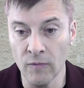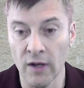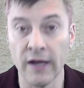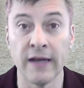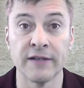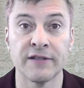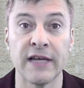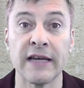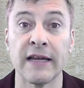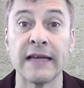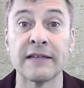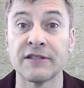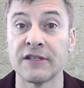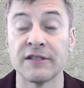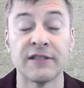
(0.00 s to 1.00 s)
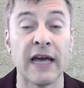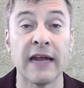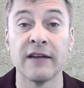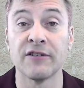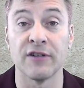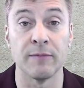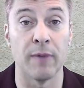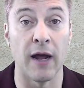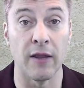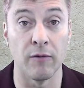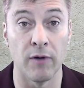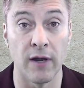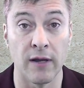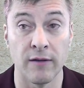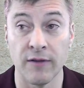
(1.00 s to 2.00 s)
In instantaneously, by the
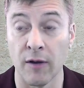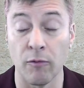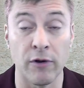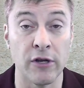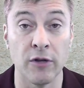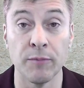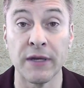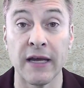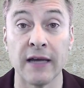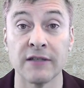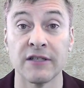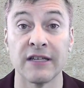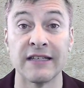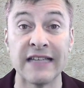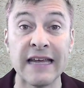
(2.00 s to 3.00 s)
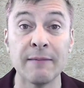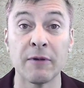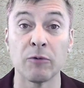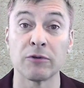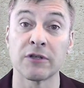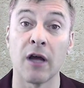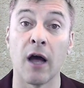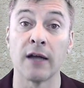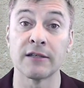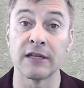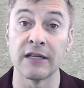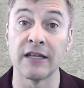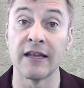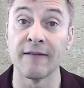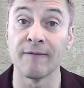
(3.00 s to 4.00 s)
way, they were healed because the demon was causing
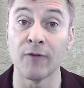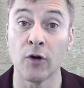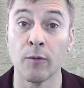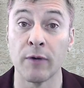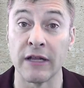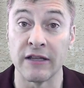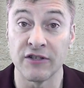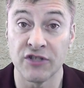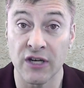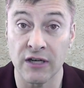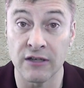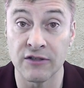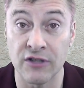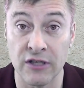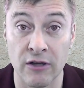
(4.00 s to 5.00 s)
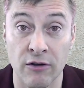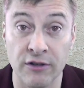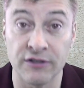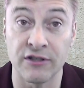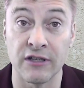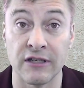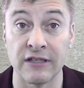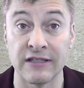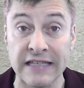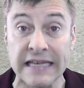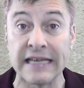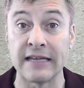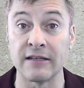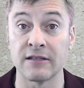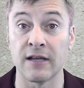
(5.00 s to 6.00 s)
the infirmity, the sickness, the illness, the
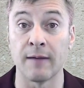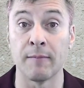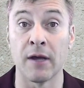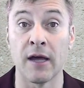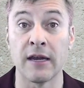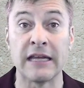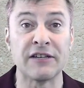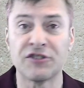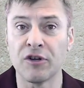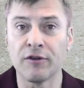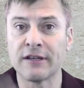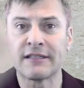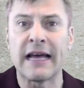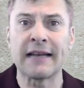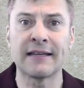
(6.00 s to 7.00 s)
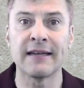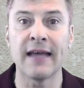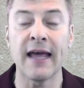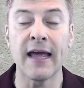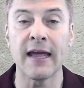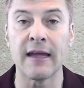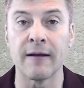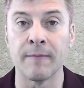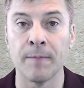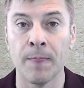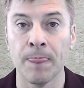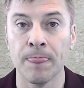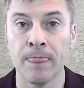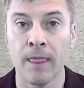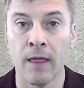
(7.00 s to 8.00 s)
disease. Amen. He still does that today.
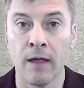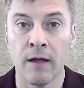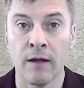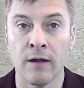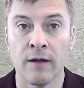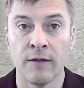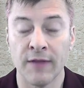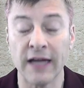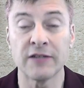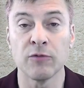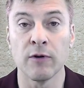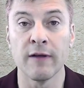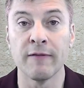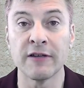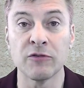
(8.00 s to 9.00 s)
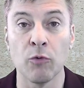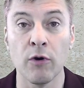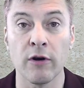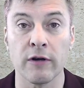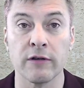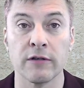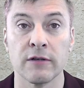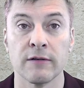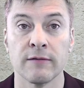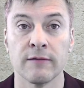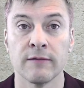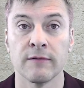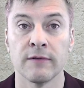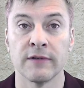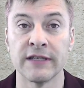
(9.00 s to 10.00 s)
That's one of his works.
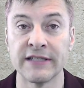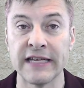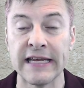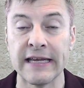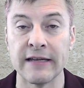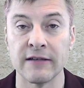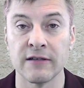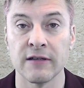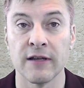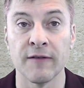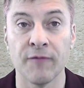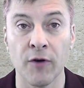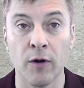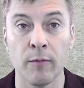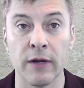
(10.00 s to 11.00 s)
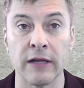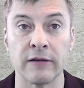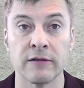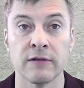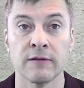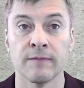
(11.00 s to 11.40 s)
Disease, infirmities,